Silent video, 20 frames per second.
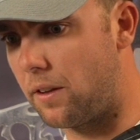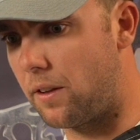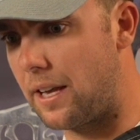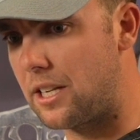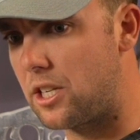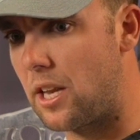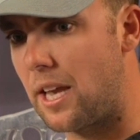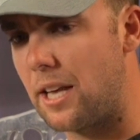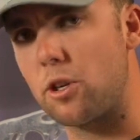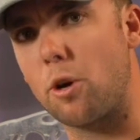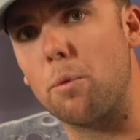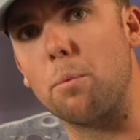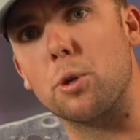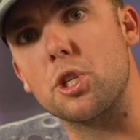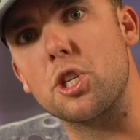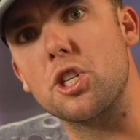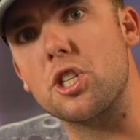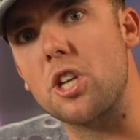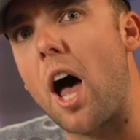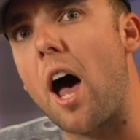feel like it's
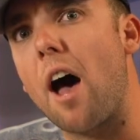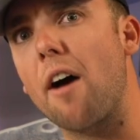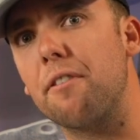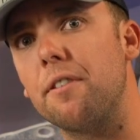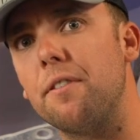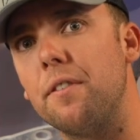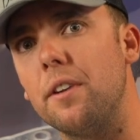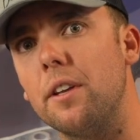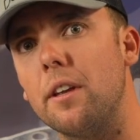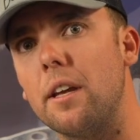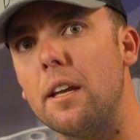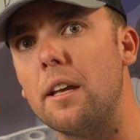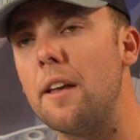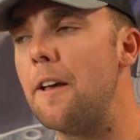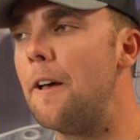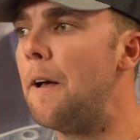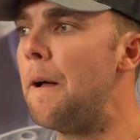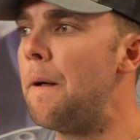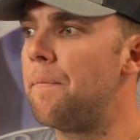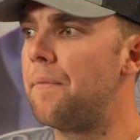almost soft
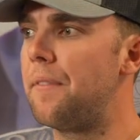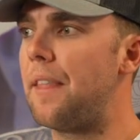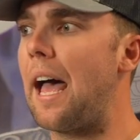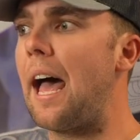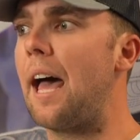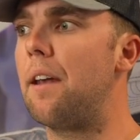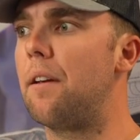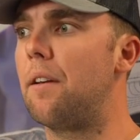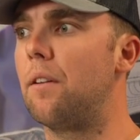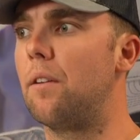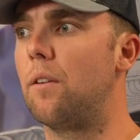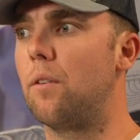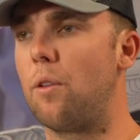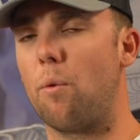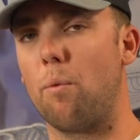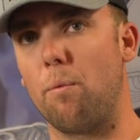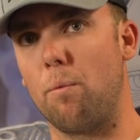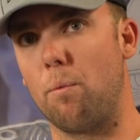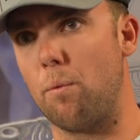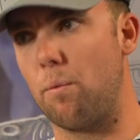feeling.
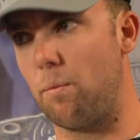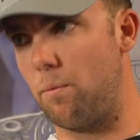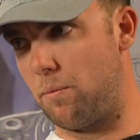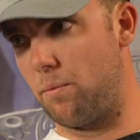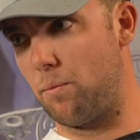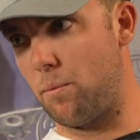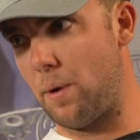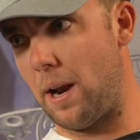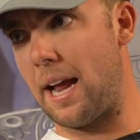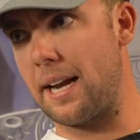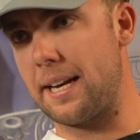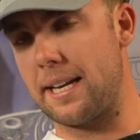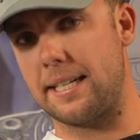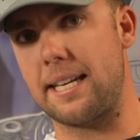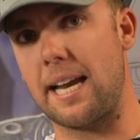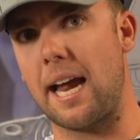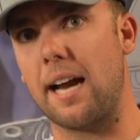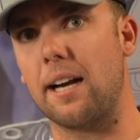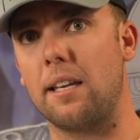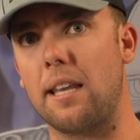When I
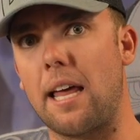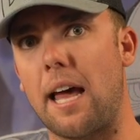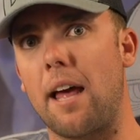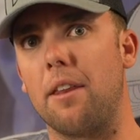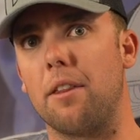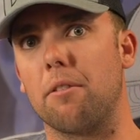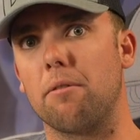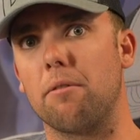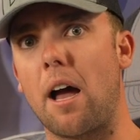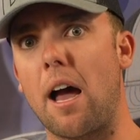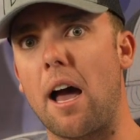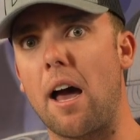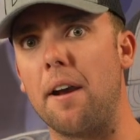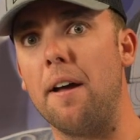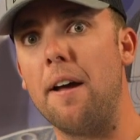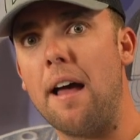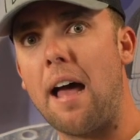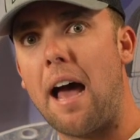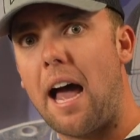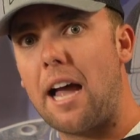detect that in the
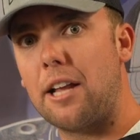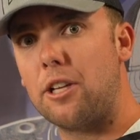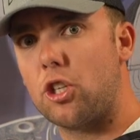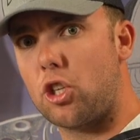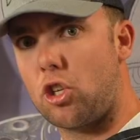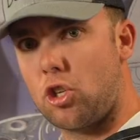rod, I